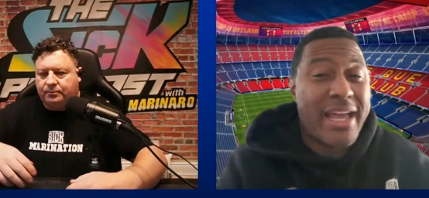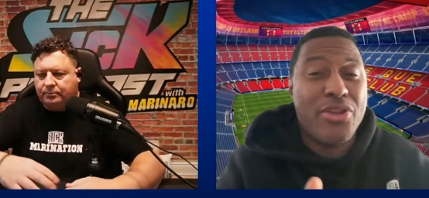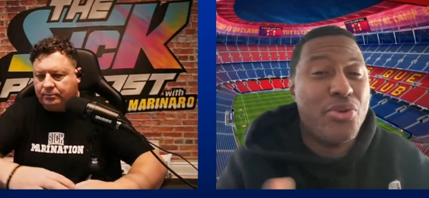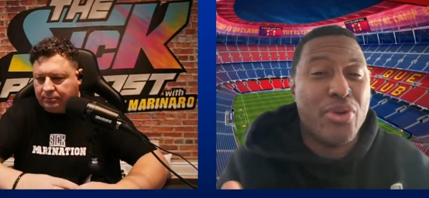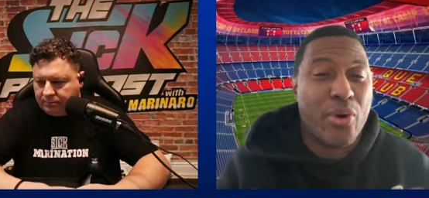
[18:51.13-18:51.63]
Speaker 1: and
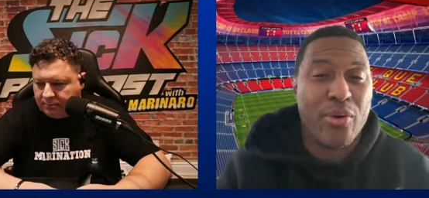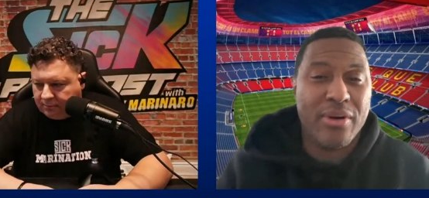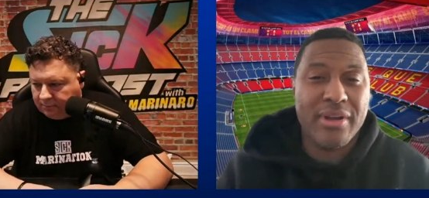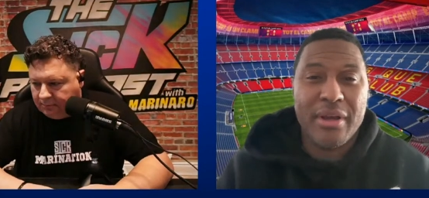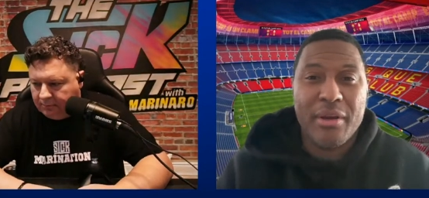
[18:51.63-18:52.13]
you
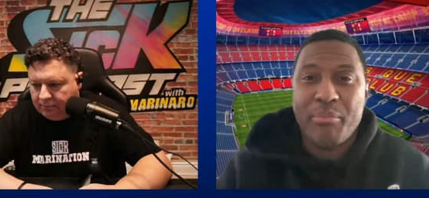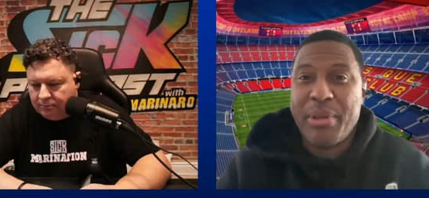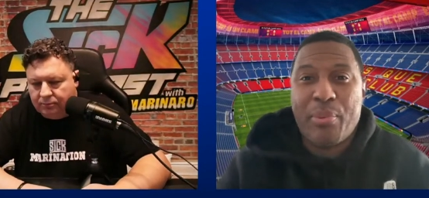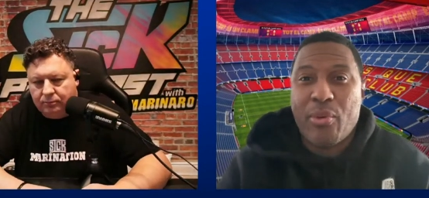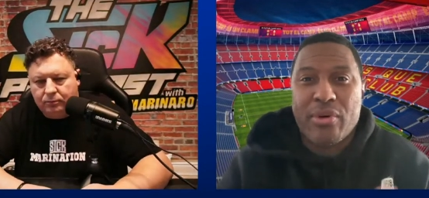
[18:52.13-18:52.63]
know,
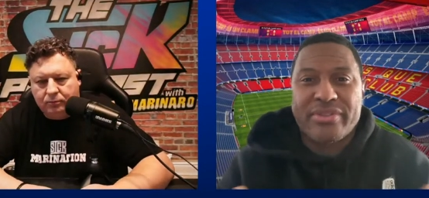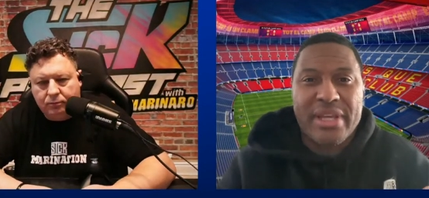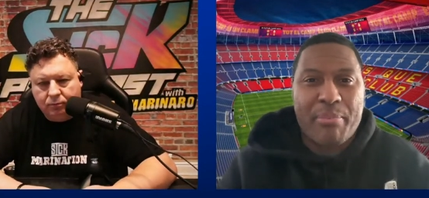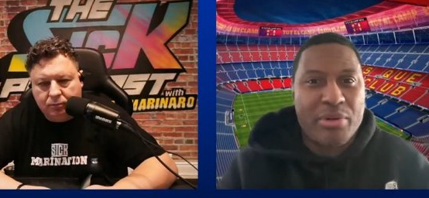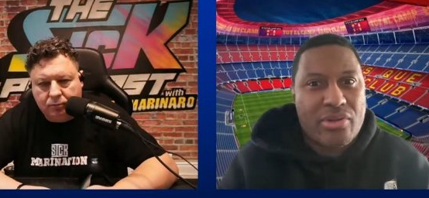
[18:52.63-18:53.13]
people were
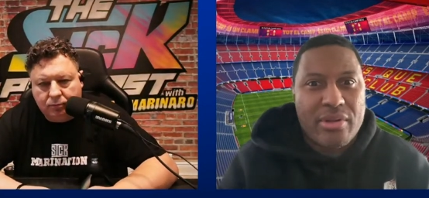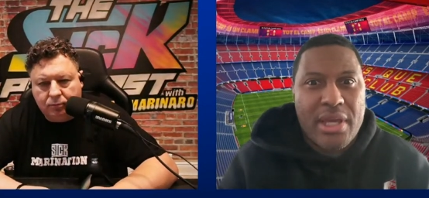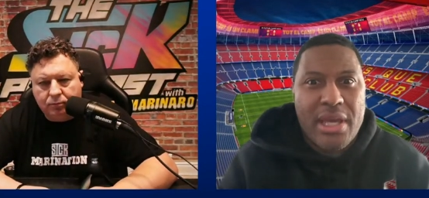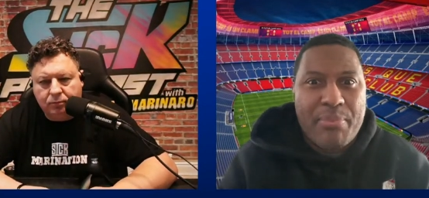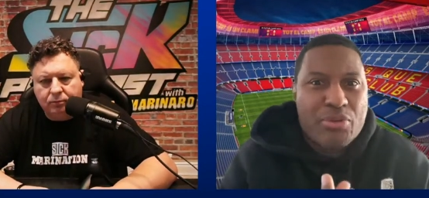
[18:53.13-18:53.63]
saying, "But
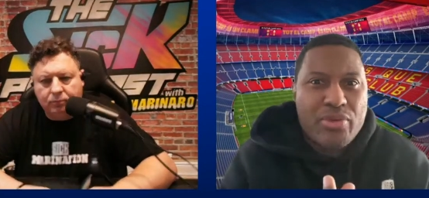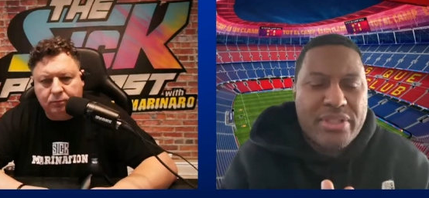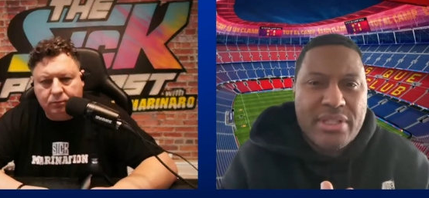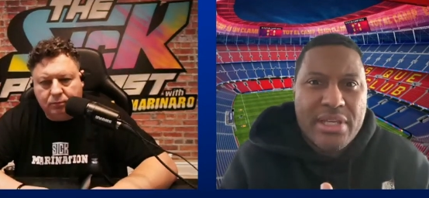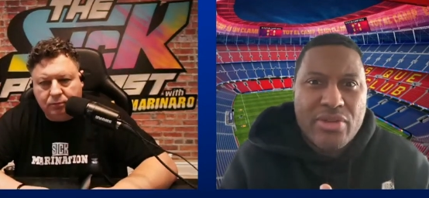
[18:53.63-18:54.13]
hey, Patrice,
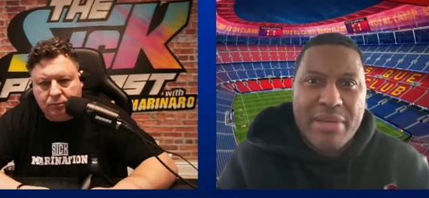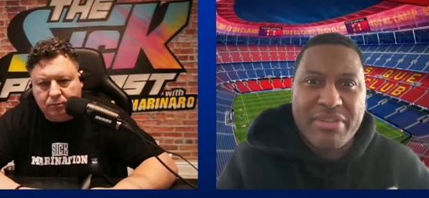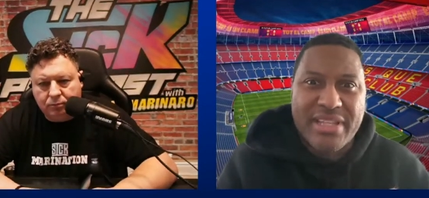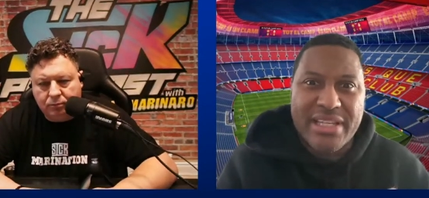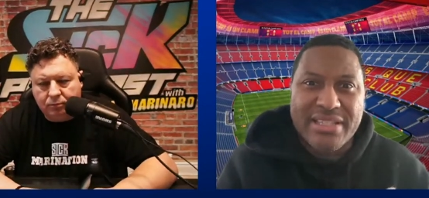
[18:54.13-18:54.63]
can you get me
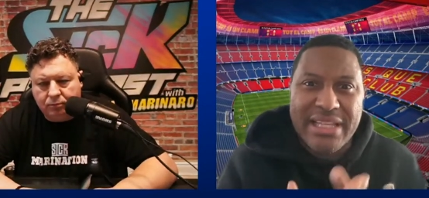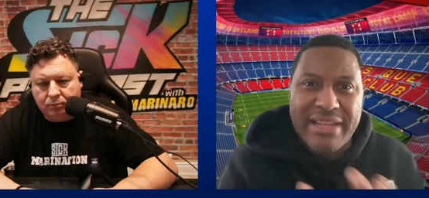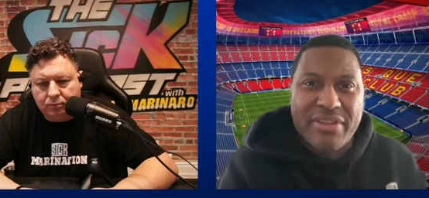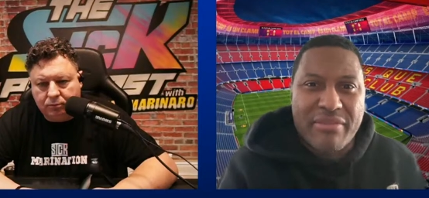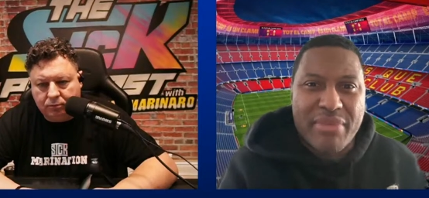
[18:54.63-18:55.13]
tickets
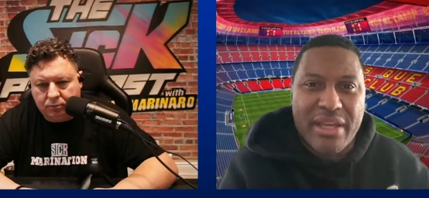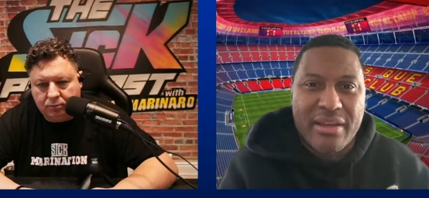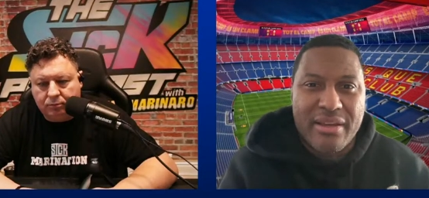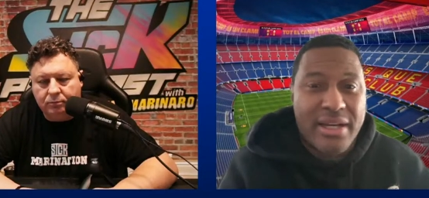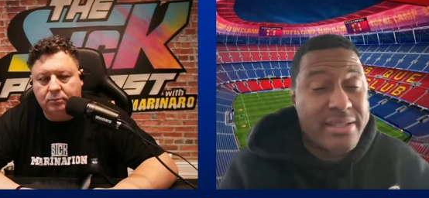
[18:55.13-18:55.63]
11th of May?"
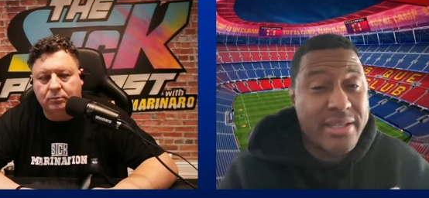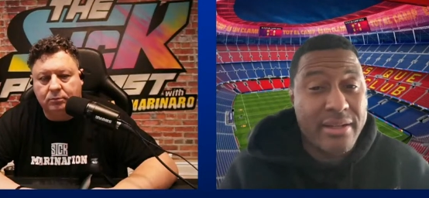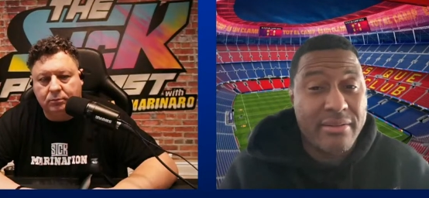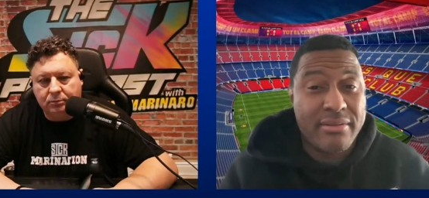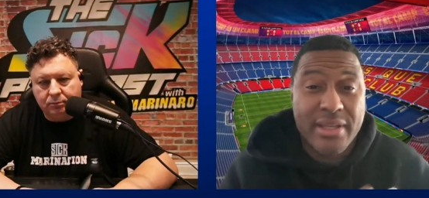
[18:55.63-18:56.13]
I
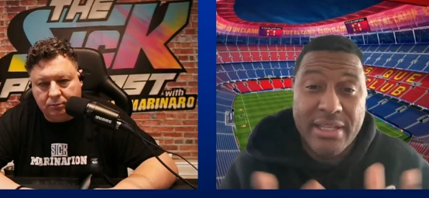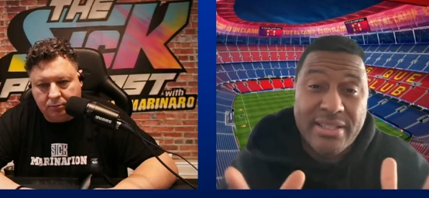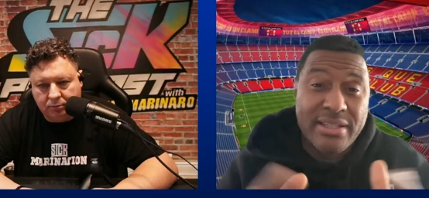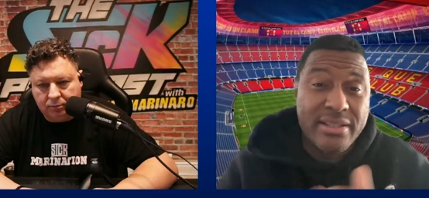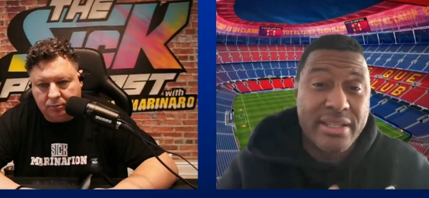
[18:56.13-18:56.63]
said, "Get
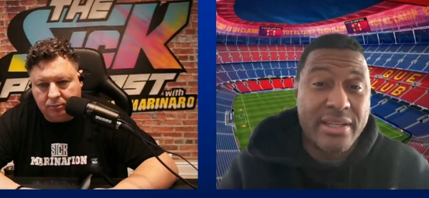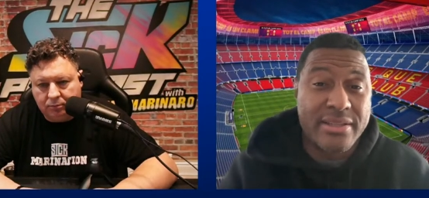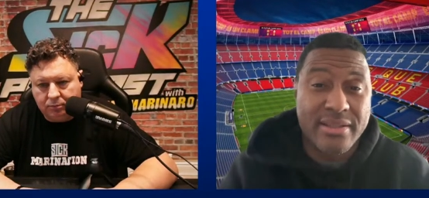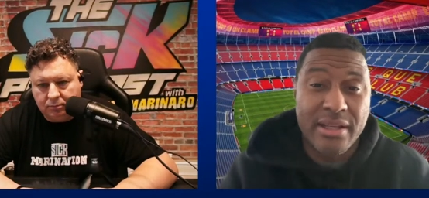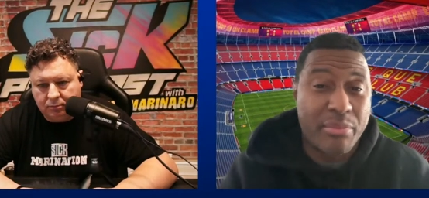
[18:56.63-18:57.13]
season
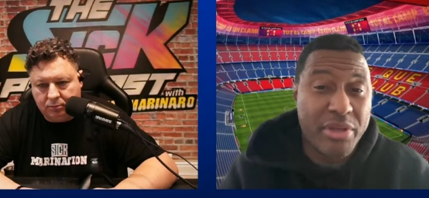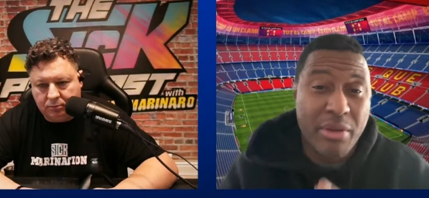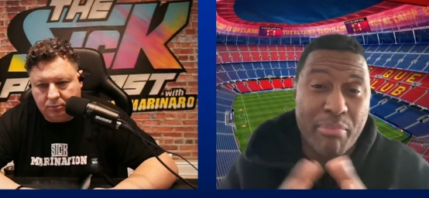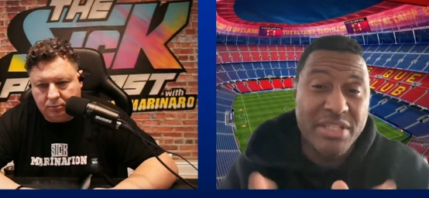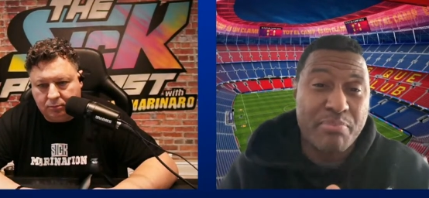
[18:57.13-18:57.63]
tickets. That'll be your
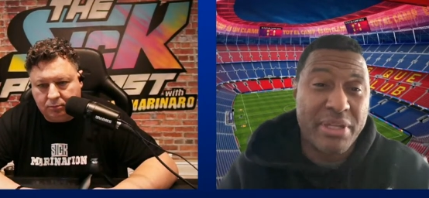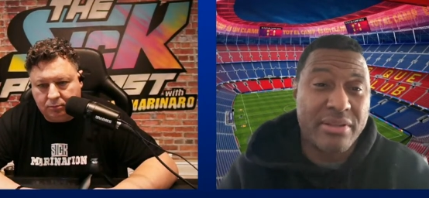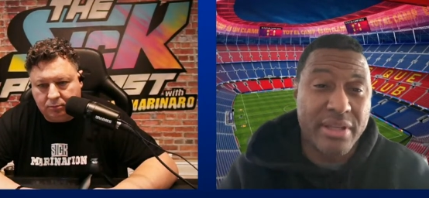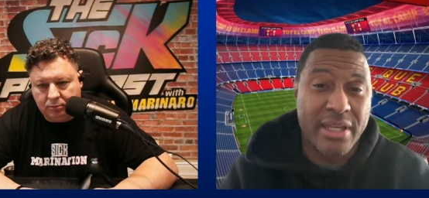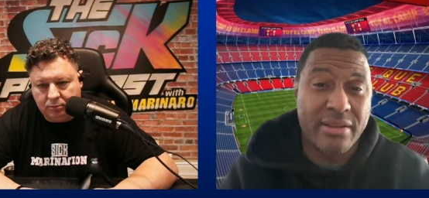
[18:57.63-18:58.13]
best bet
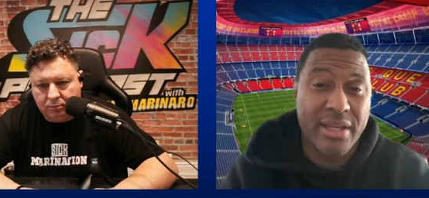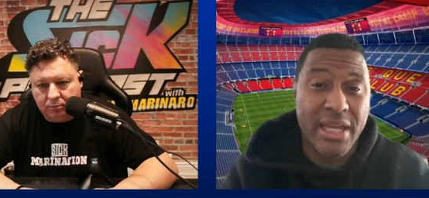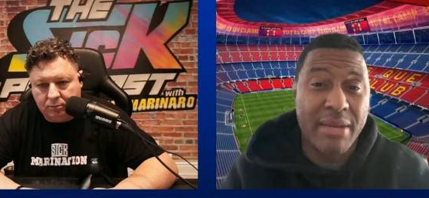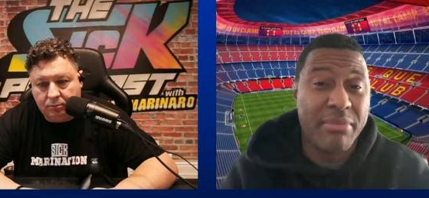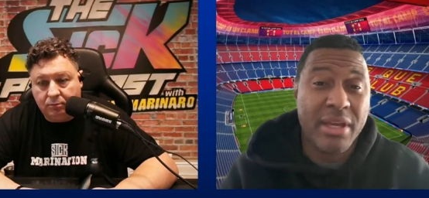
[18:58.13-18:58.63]
to get the
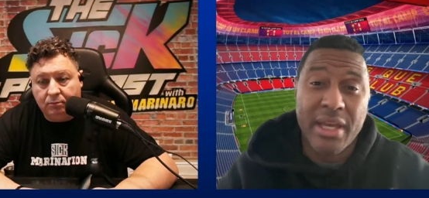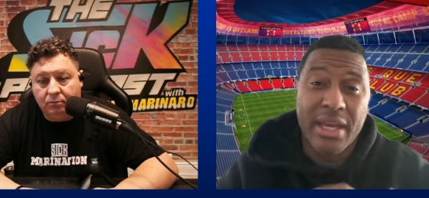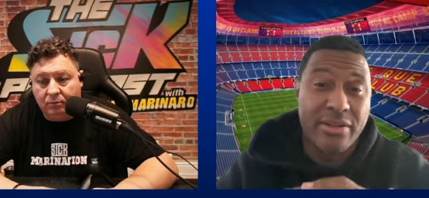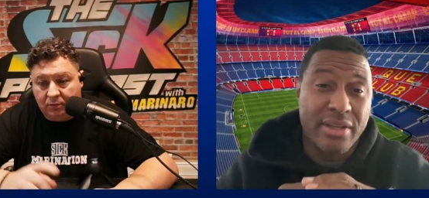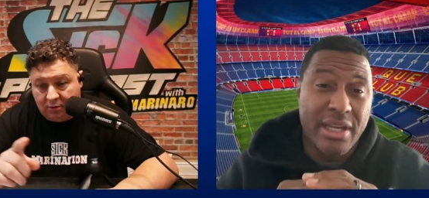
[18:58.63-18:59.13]
game
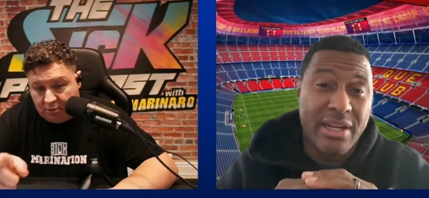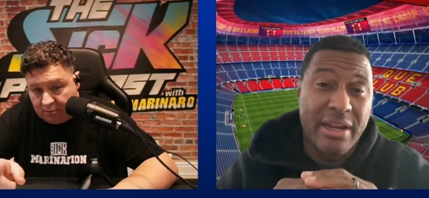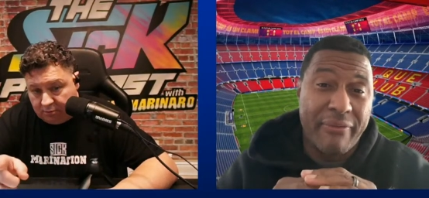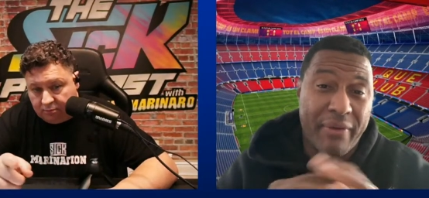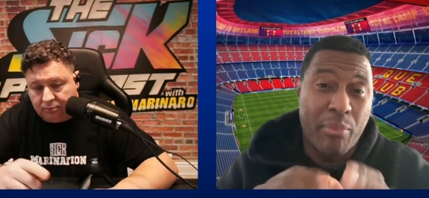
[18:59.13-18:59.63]
and to get it
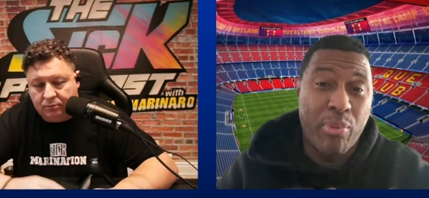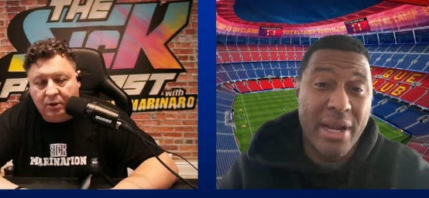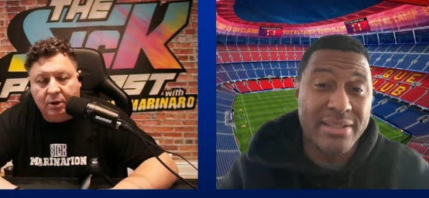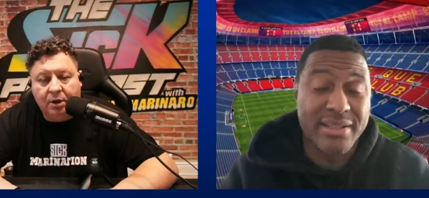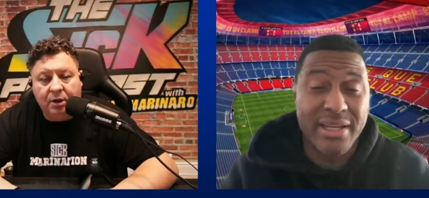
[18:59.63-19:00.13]
at fair
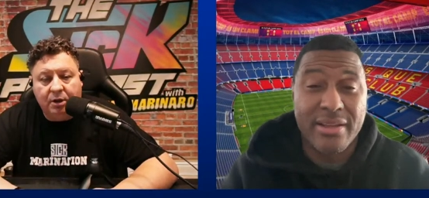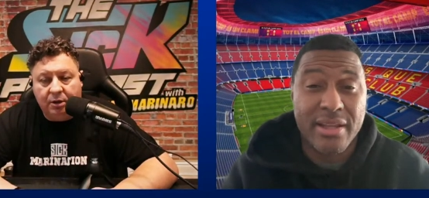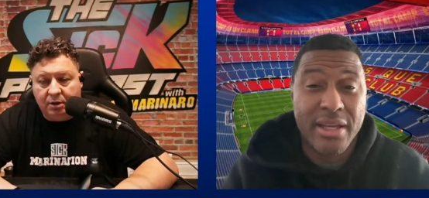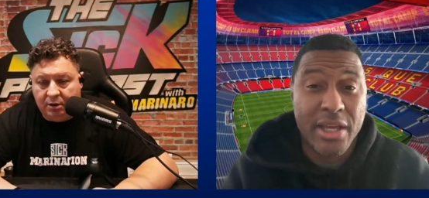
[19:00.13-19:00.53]
price." And